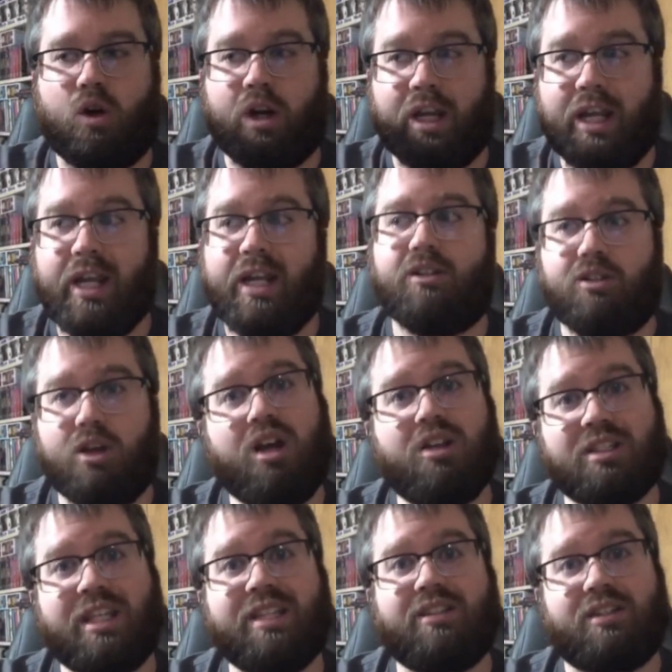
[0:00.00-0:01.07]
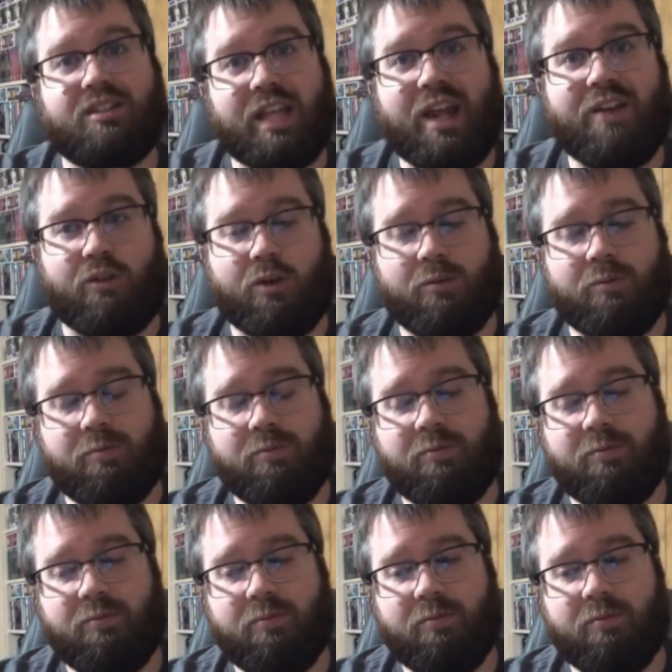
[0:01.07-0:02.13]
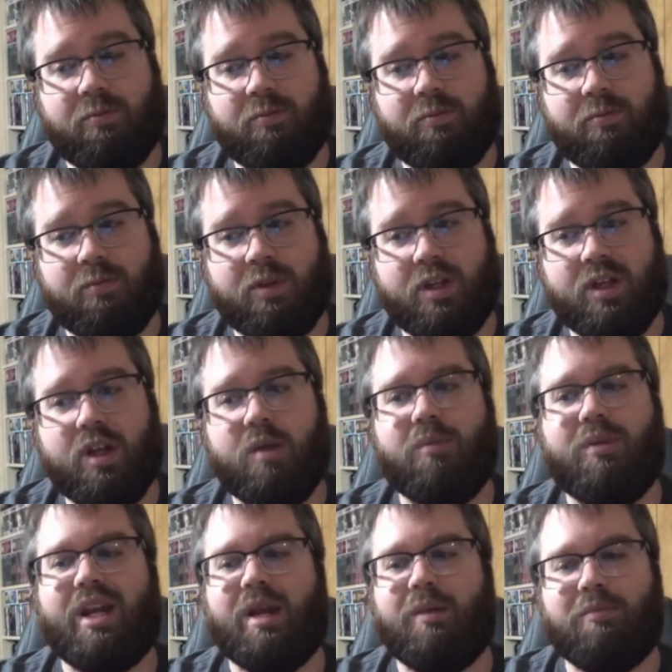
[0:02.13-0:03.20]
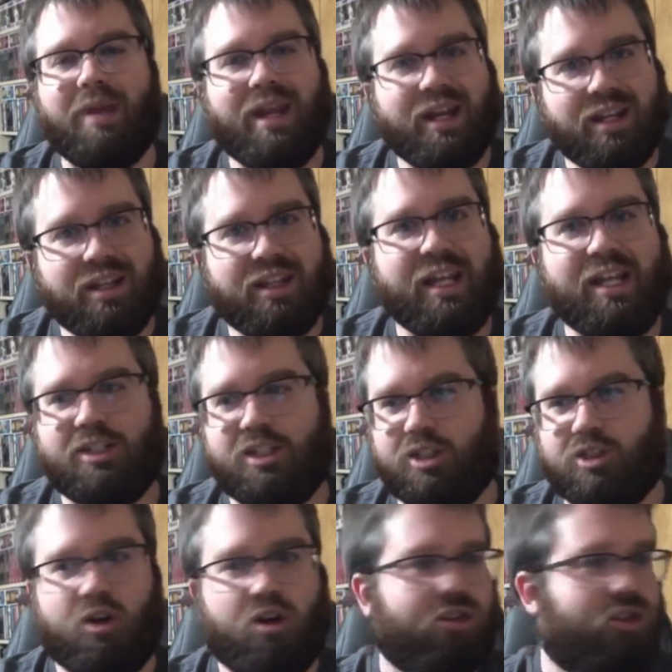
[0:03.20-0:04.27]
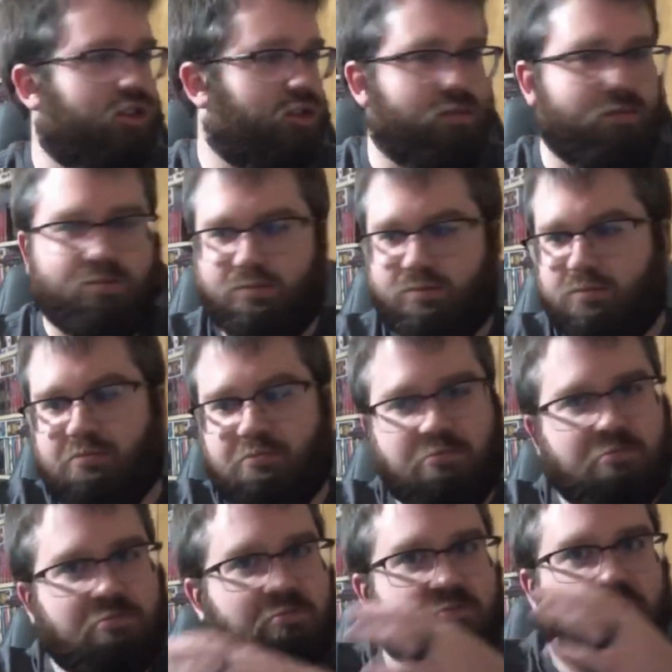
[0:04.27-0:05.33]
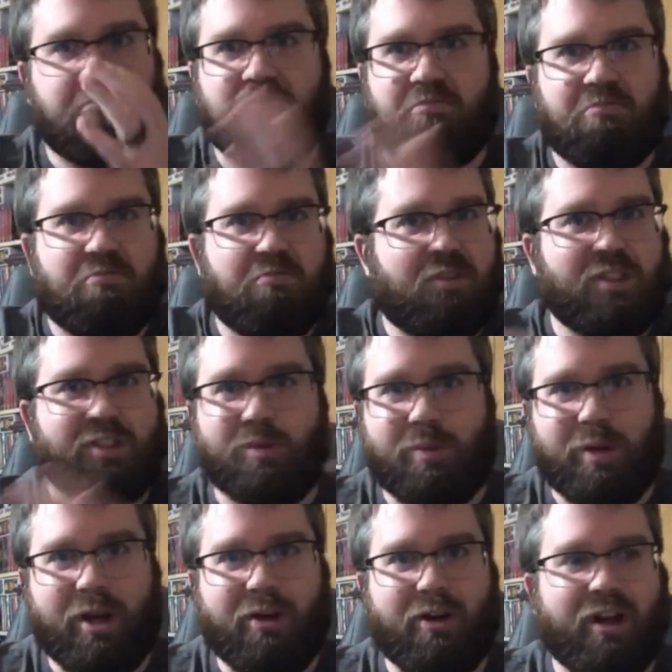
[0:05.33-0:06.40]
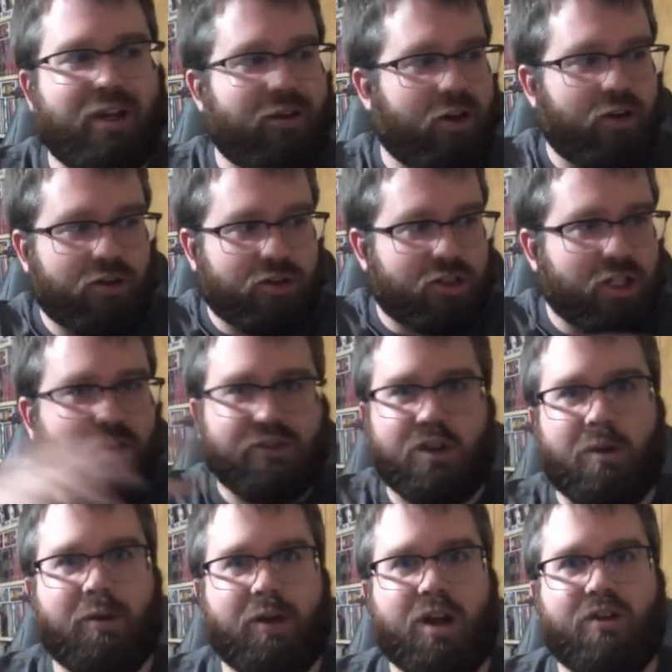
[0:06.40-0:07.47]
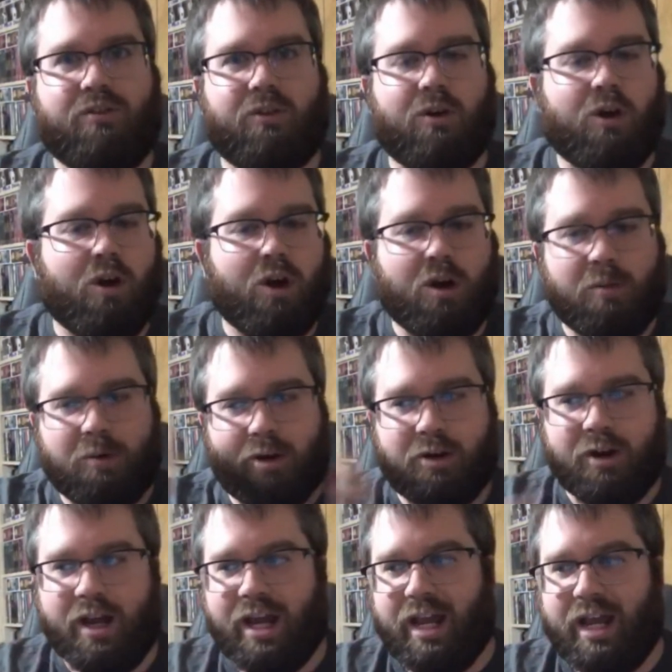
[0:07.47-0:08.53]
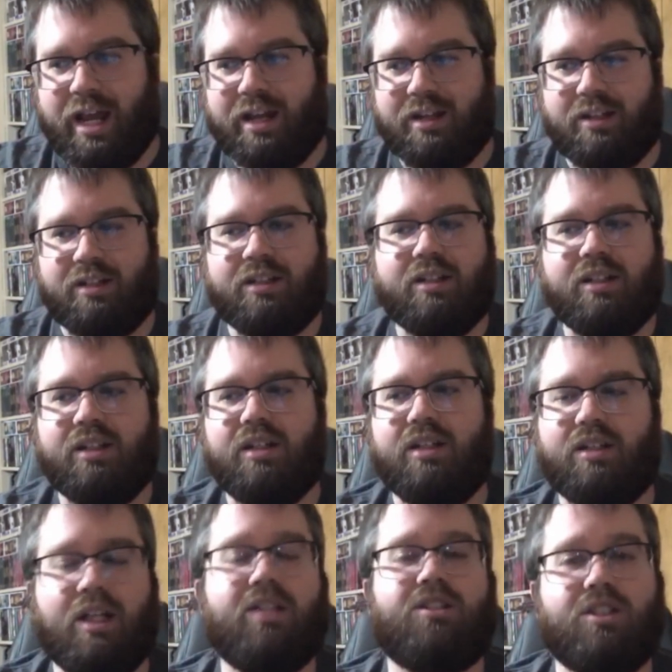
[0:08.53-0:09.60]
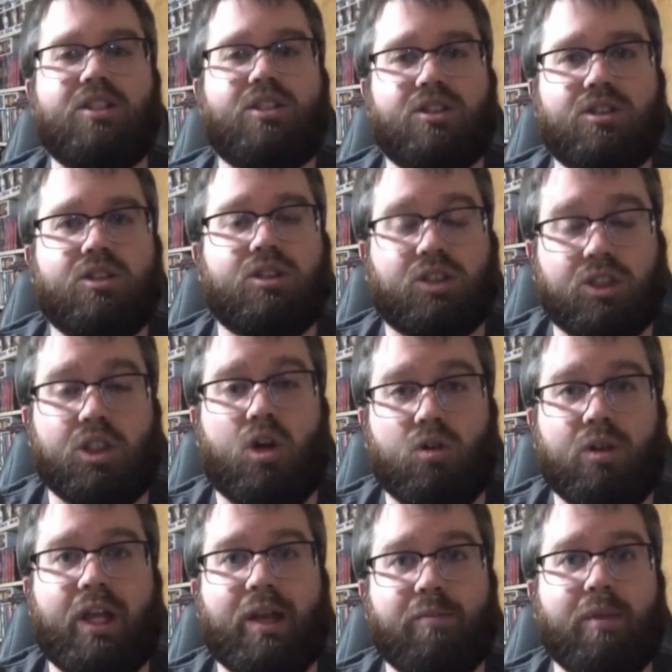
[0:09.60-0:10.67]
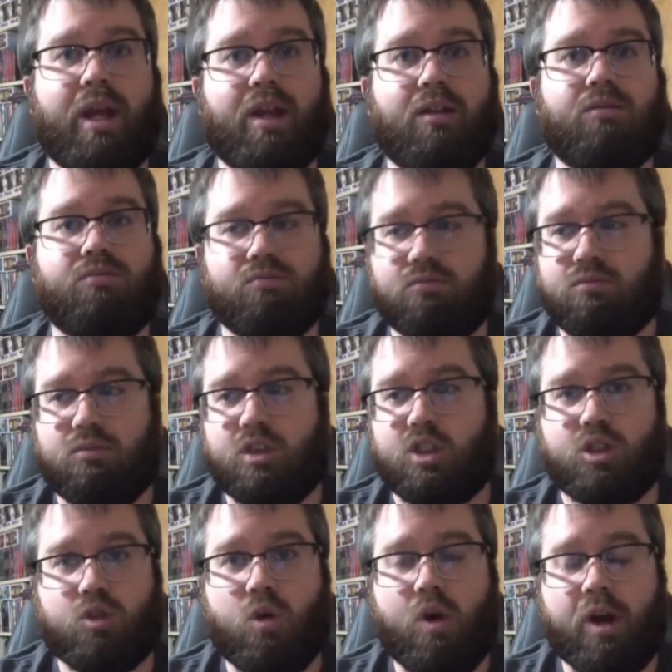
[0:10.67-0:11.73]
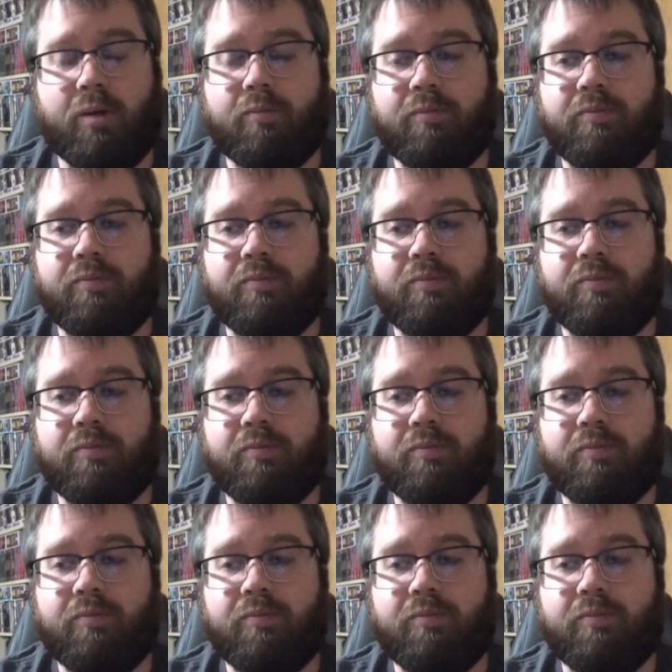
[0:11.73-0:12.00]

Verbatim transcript: he does get to save her, but immediately she starts disappearing, you know, the stuff coming off her arm and her head, and like she's slowly being destroyed.